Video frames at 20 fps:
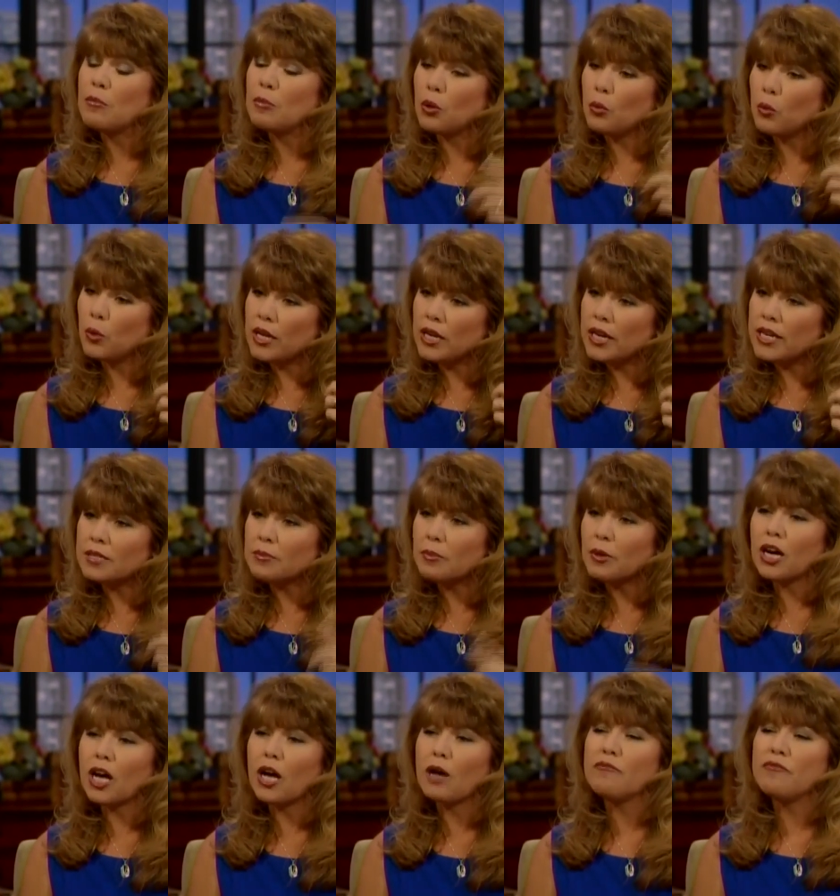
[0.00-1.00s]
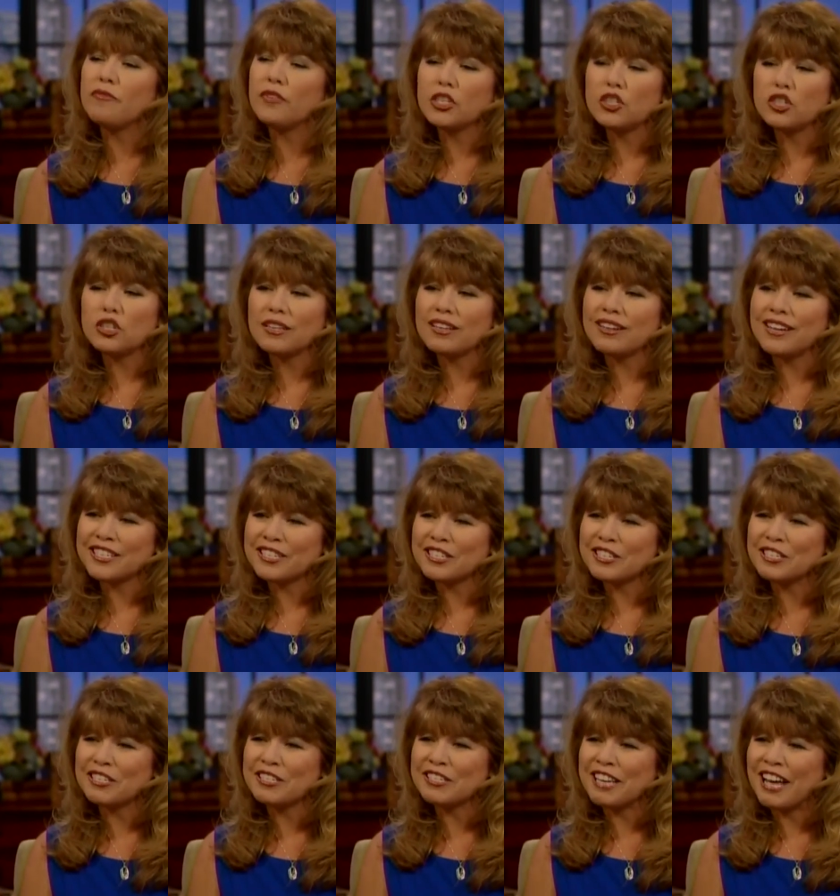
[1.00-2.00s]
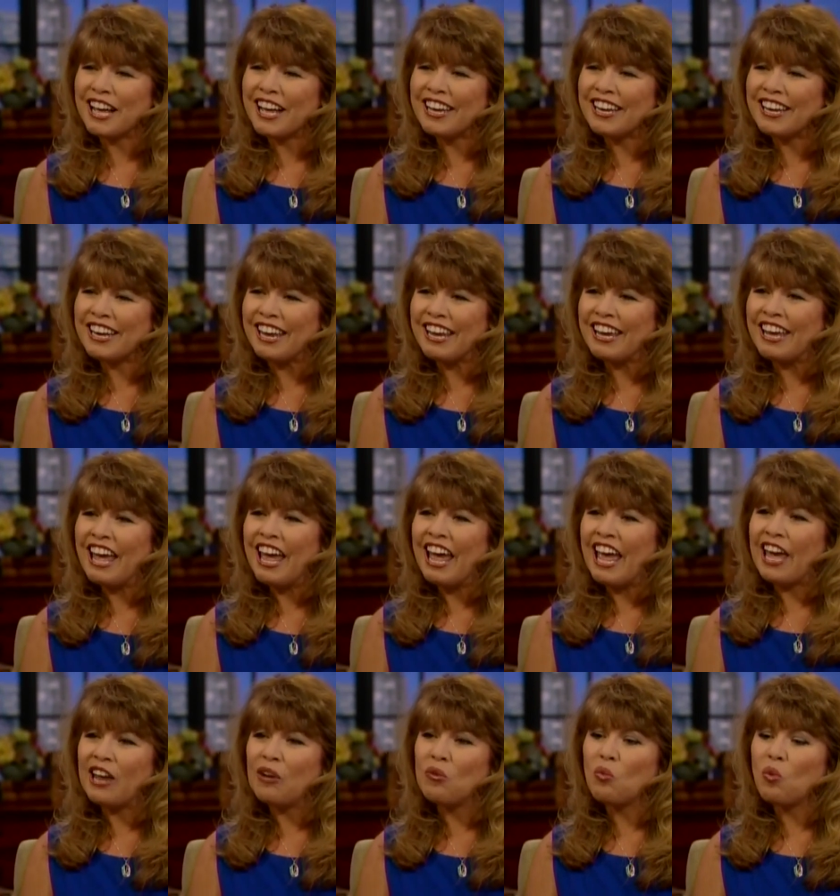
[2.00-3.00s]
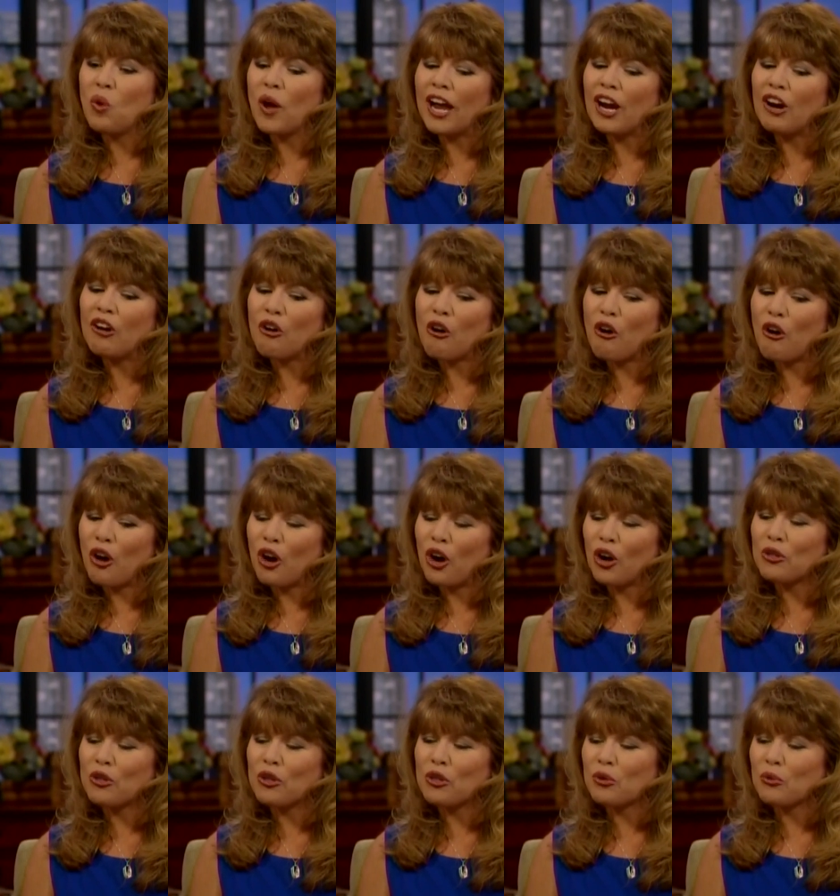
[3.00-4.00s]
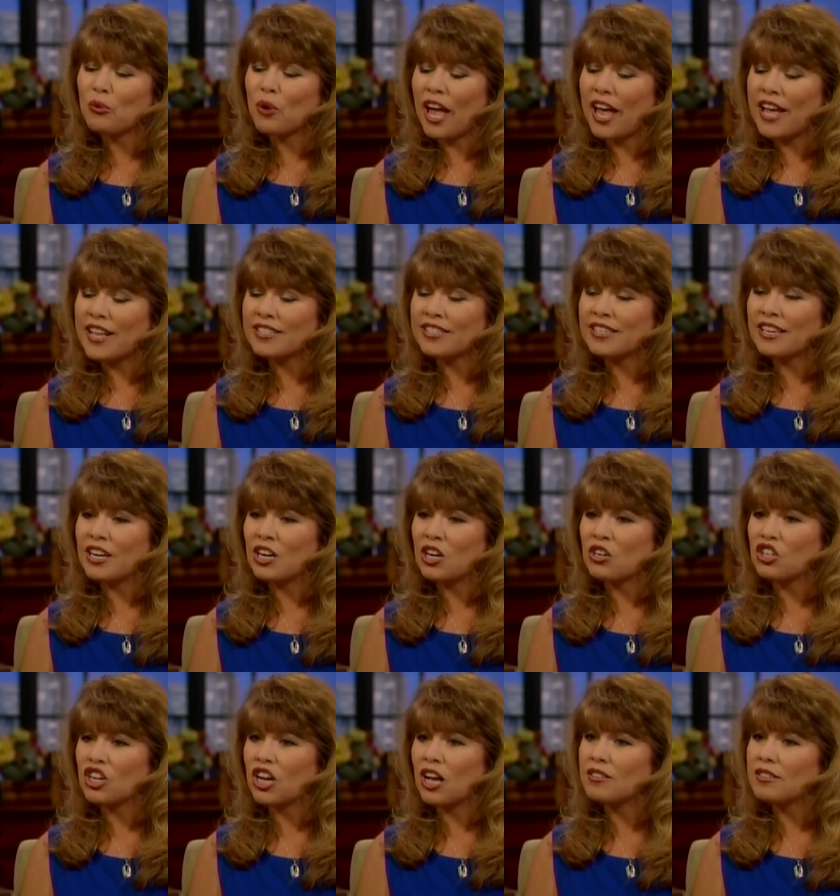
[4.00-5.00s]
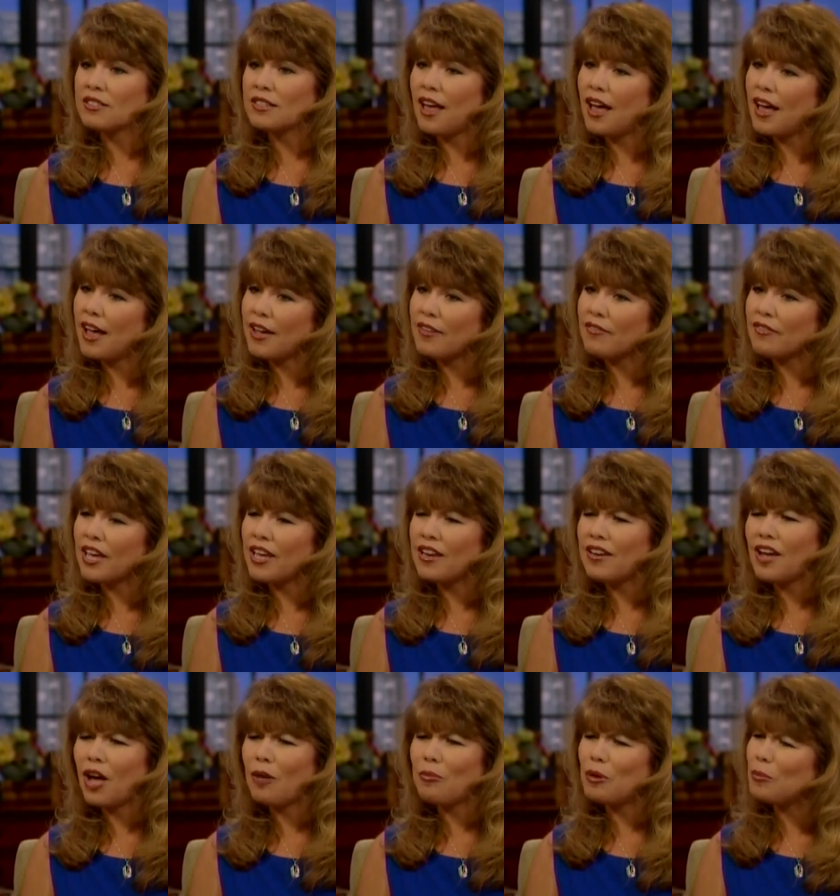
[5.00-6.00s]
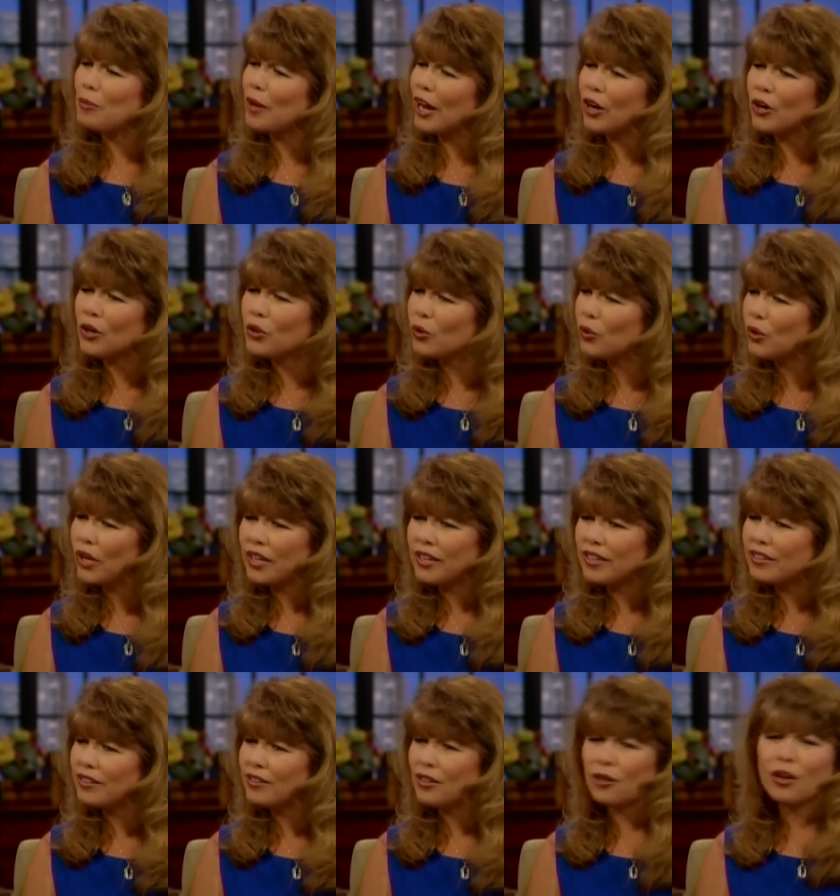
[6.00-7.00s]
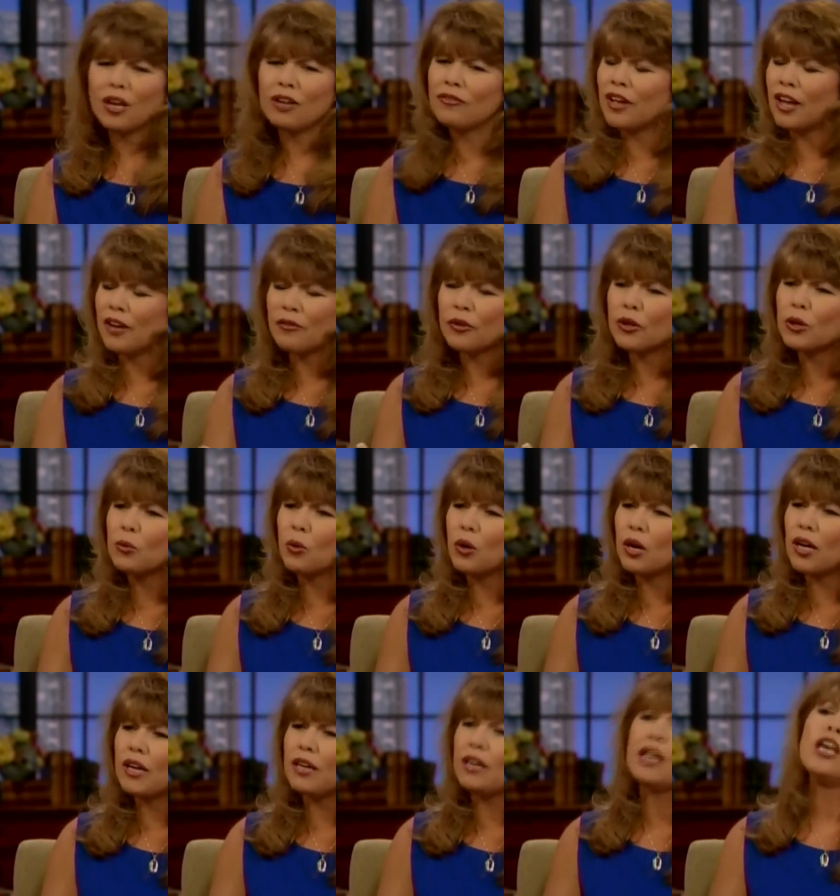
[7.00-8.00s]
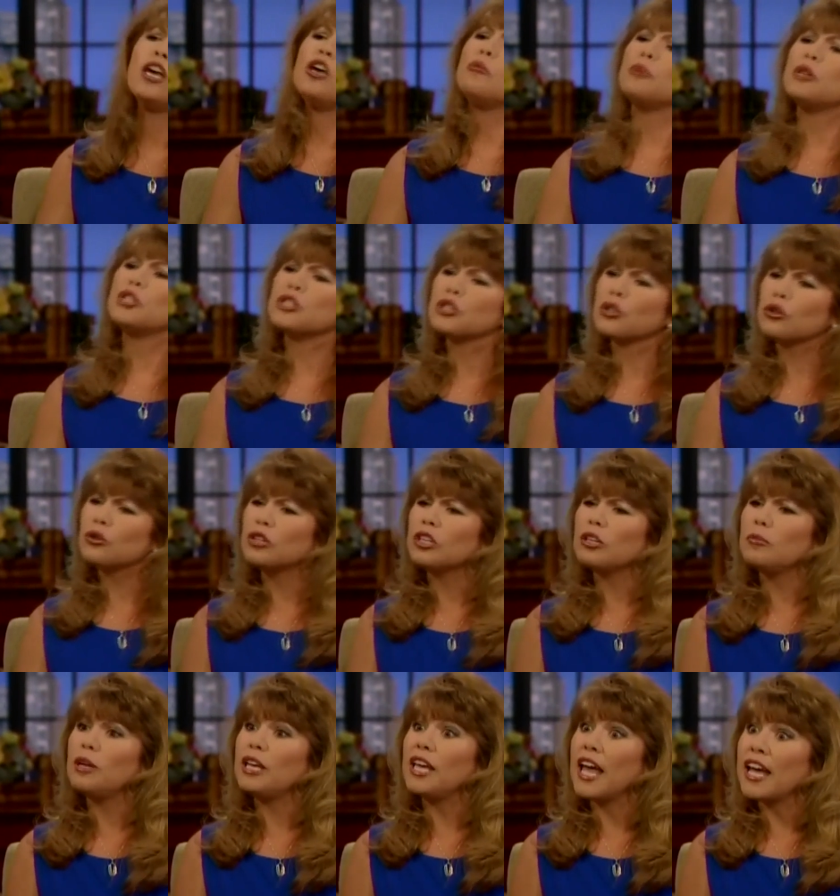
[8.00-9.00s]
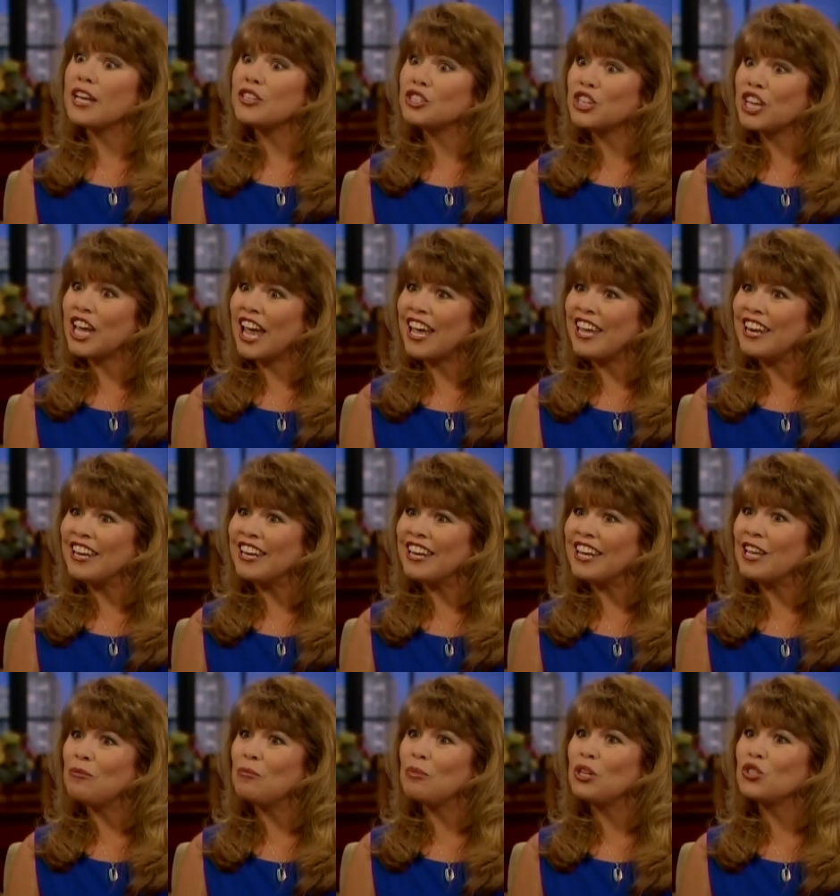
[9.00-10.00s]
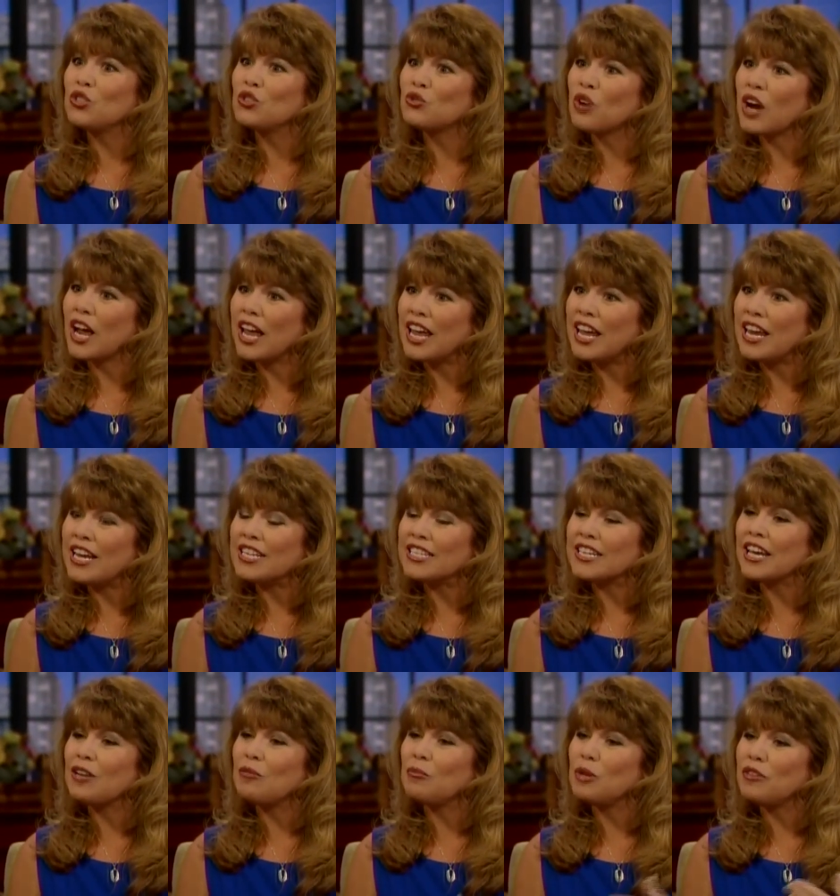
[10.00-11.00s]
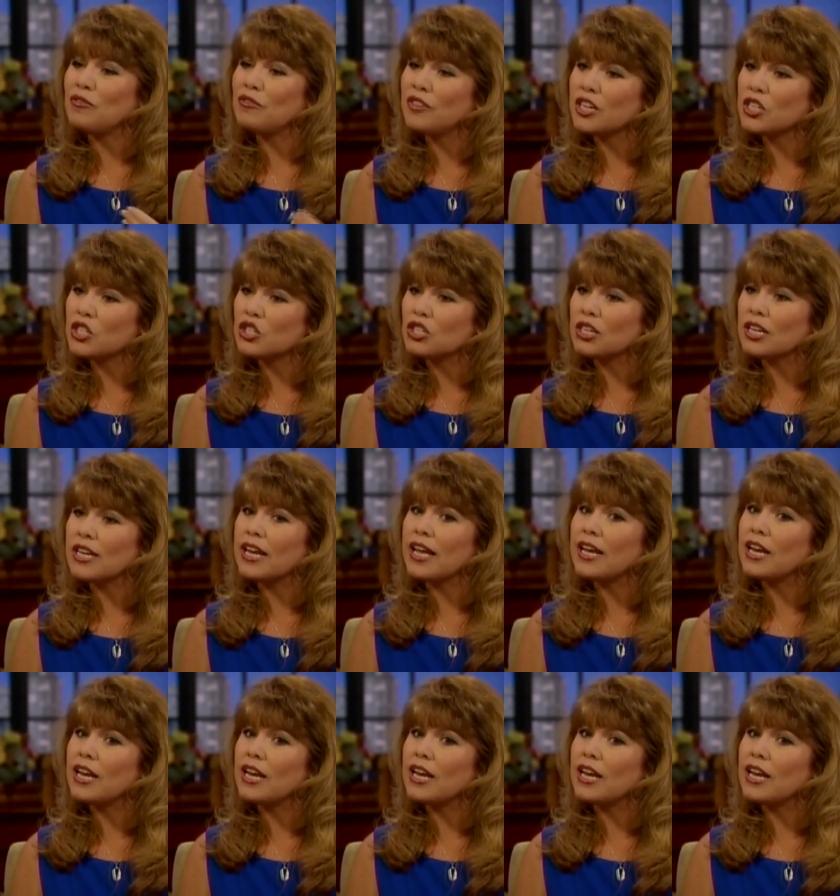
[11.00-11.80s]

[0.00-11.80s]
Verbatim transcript: but we need to become vigilant as a society and where are the threats in our child's life, and not be paranoid of everyone, but certainly be educated and be trained and be vigilant and